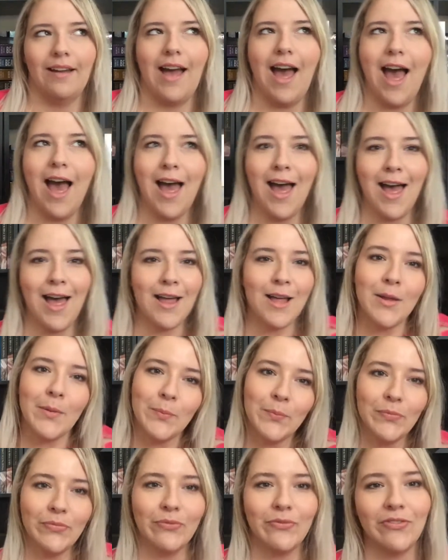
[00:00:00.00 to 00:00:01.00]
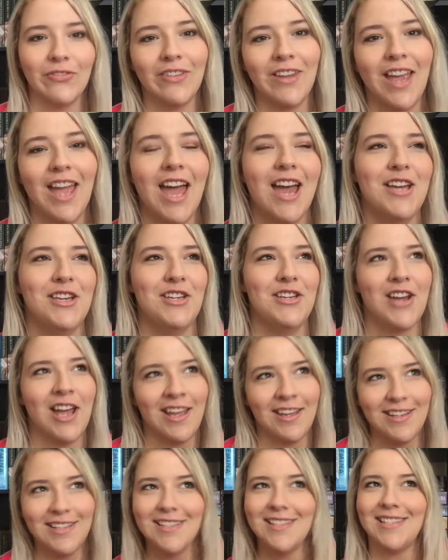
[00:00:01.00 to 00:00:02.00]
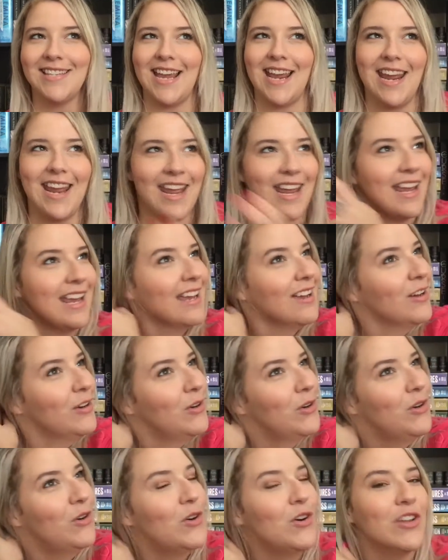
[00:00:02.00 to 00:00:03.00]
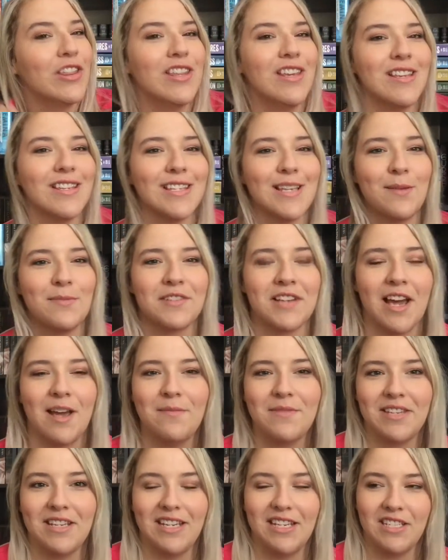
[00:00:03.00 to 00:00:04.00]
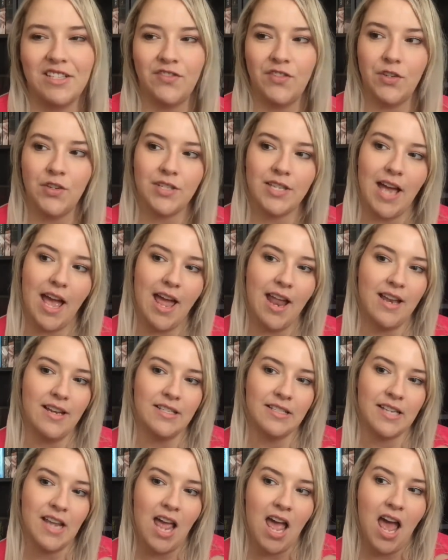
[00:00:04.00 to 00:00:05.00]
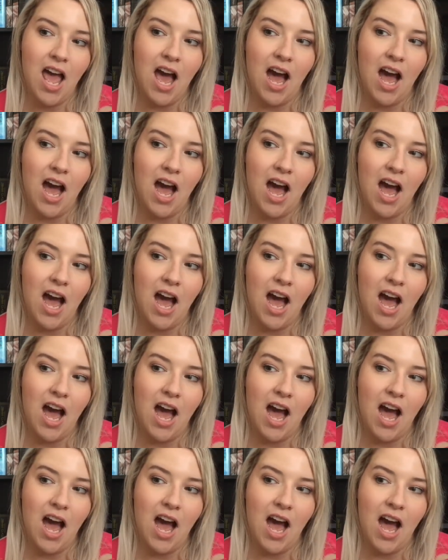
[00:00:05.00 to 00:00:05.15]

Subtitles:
You know how you see authors sometimes in interviews, and